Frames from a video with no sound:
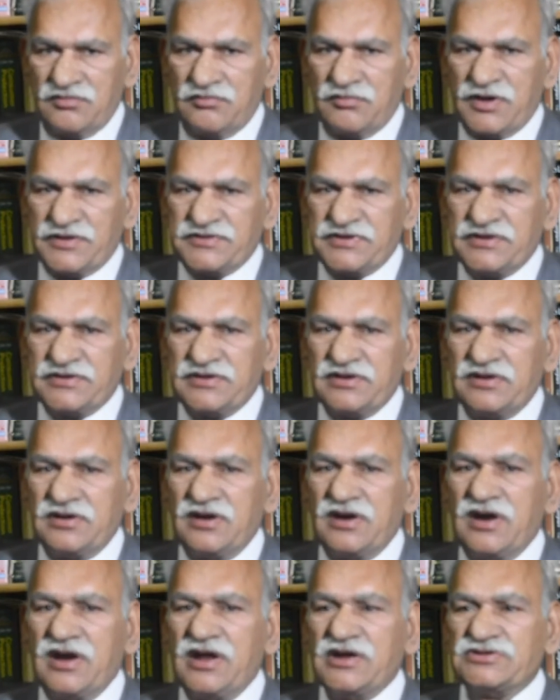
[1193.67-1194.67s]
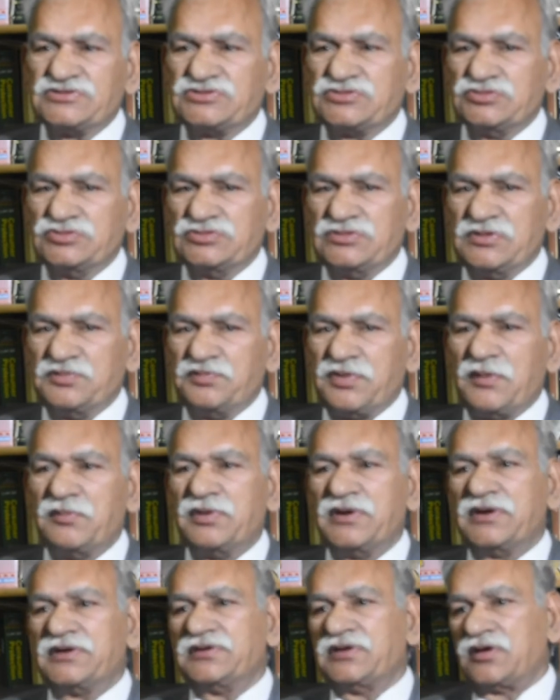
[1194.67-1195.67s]
but it relates to the
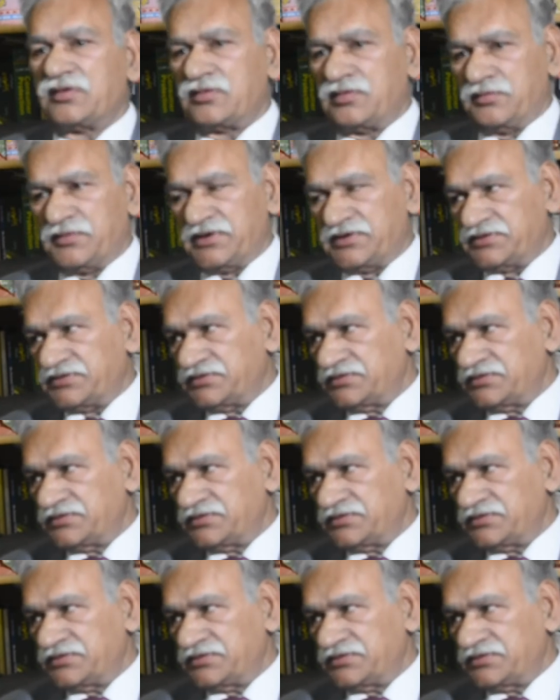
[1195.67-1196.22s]
public document.